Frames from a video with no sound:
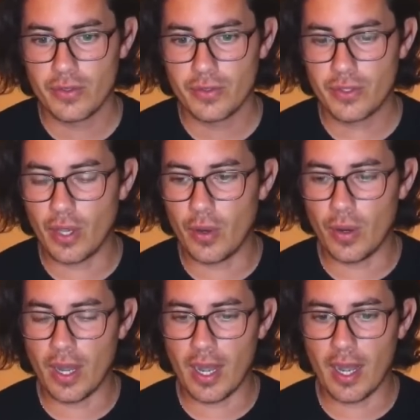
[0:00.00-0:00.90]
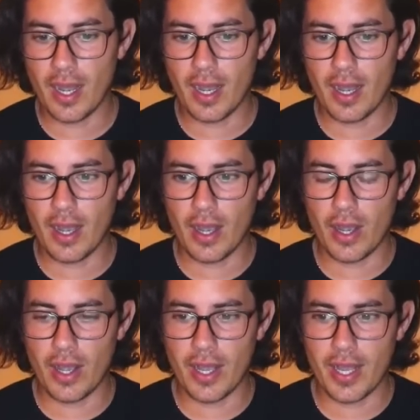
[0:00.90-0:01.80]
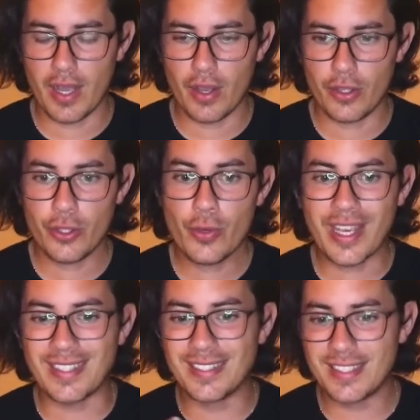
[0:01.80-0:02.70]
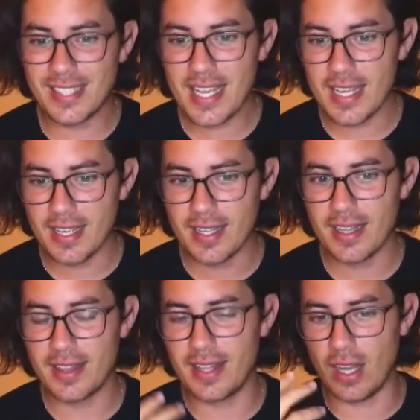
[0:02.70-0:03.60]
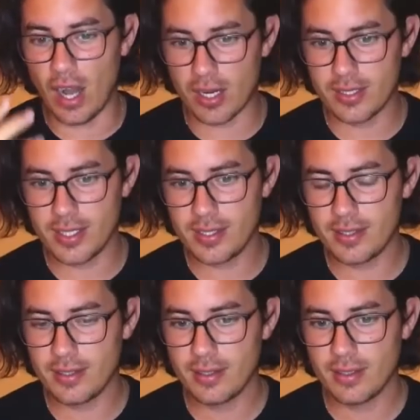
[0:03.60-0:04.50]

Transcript: So you can see the artist